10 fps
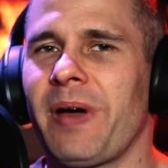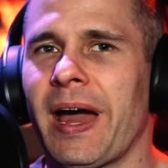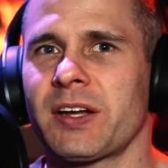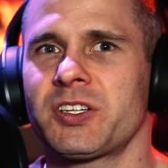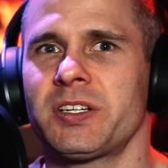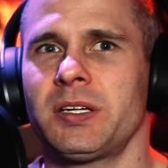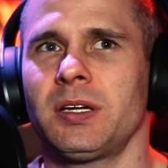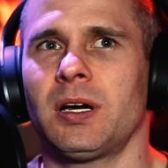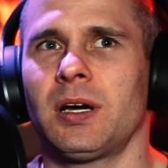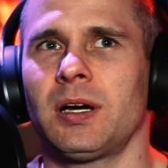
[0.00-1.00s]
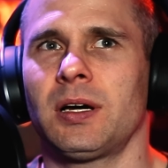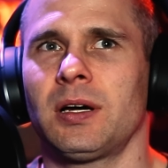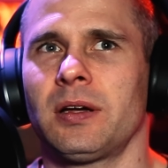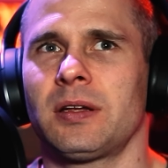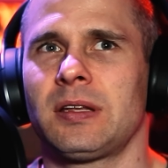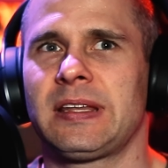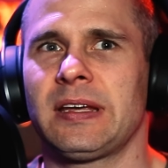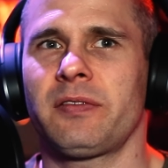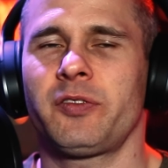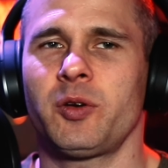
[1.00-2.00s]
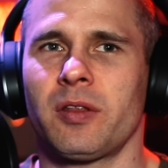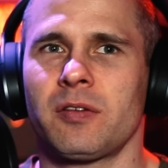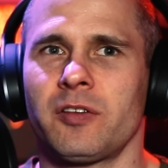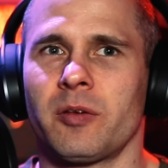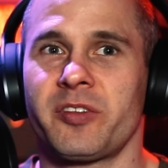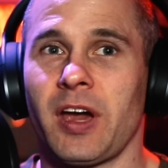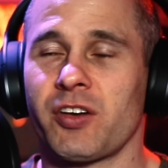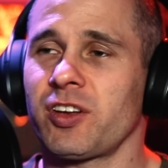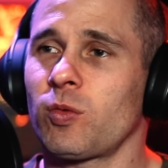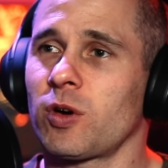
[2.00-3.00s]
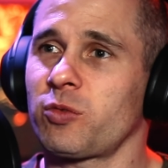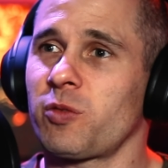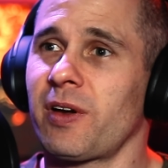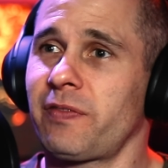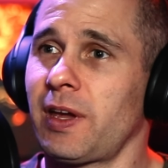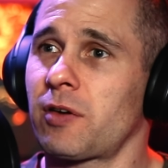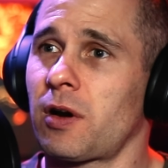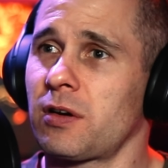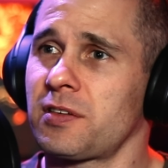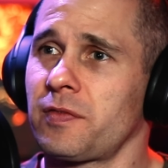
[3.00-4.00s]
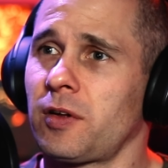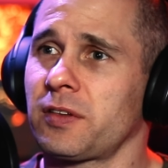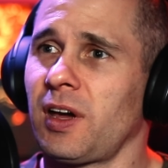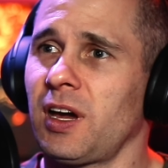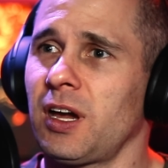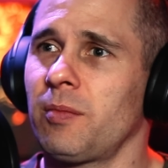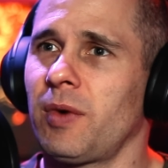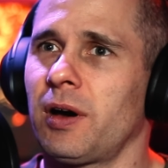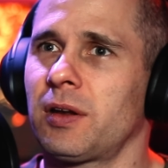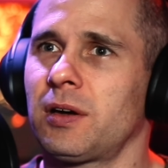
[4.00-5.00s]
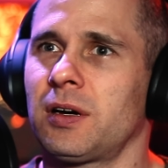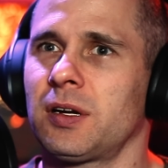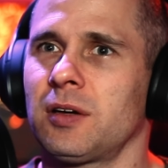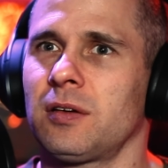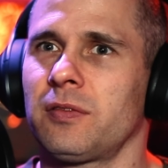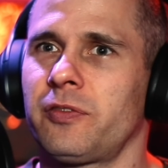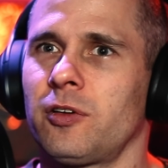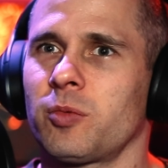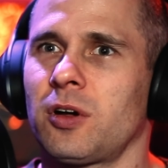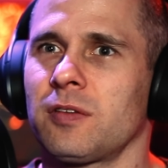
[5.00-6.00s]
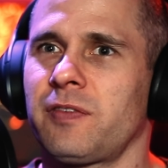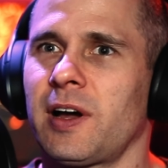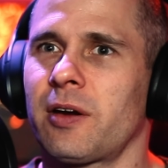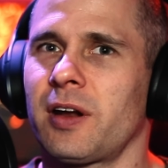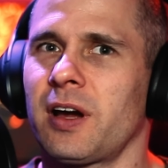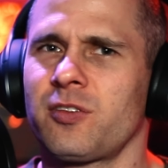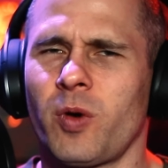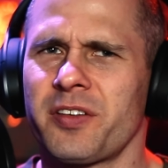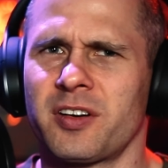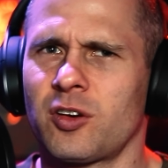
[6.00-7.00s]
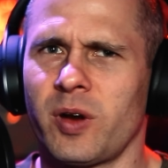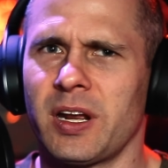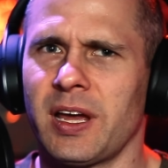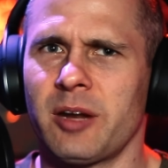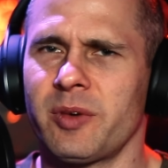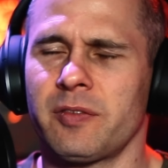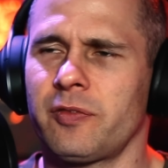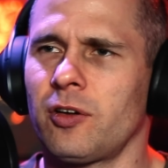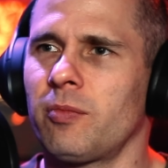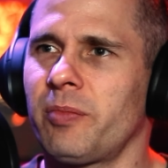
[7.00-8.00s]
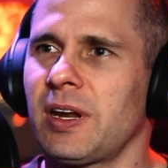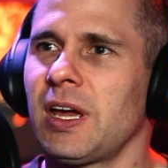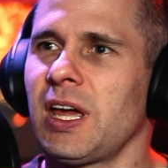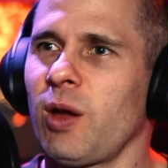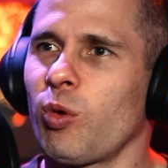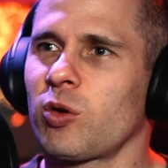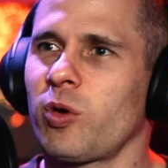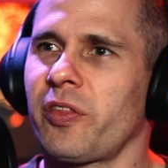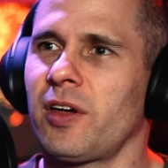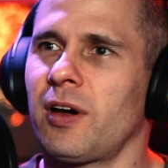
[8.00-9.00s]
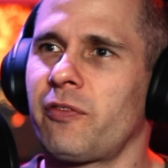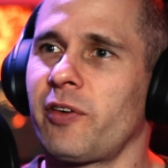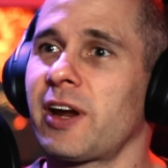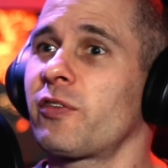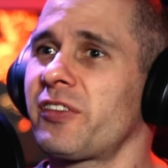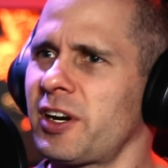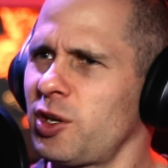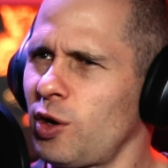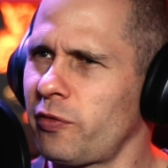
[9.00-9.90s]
Bakshi did a few other films. He actually worked with my favorite artist of all time on a film called Fire and Ice. It wasn't a great animated film, but he worked with Frank Frazetta. You know who